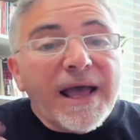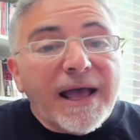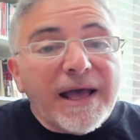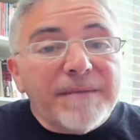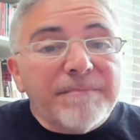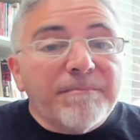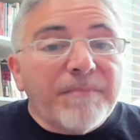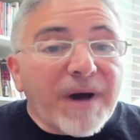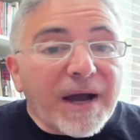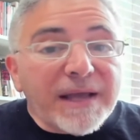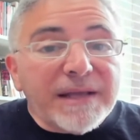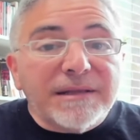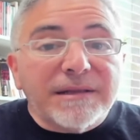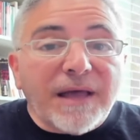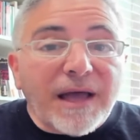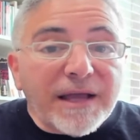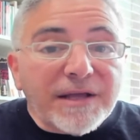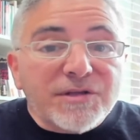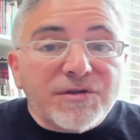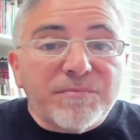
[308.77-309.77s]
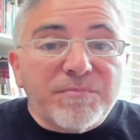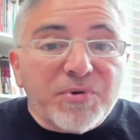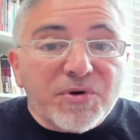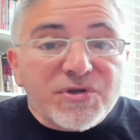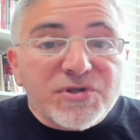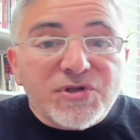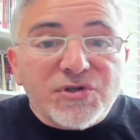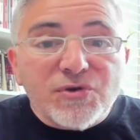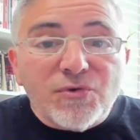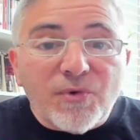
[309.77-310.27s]
and might like to
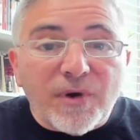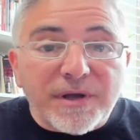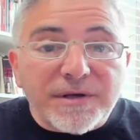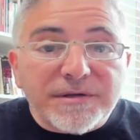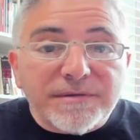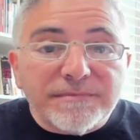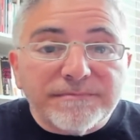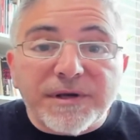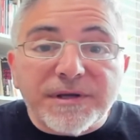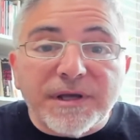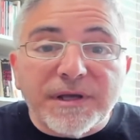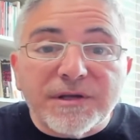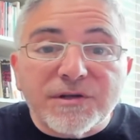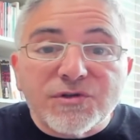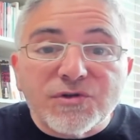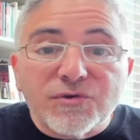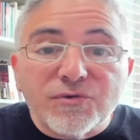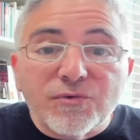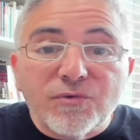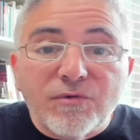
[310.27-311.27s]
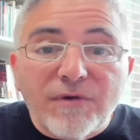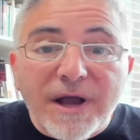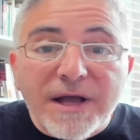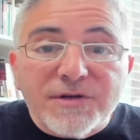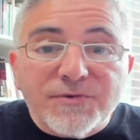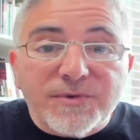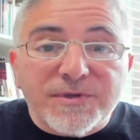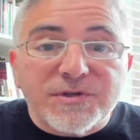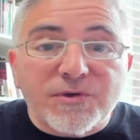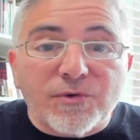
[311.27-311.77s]
pursue it into
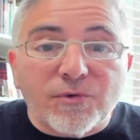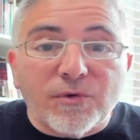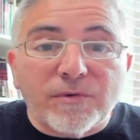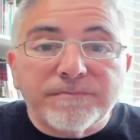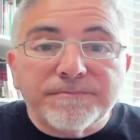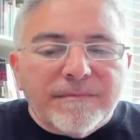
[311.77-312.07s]
graduate school.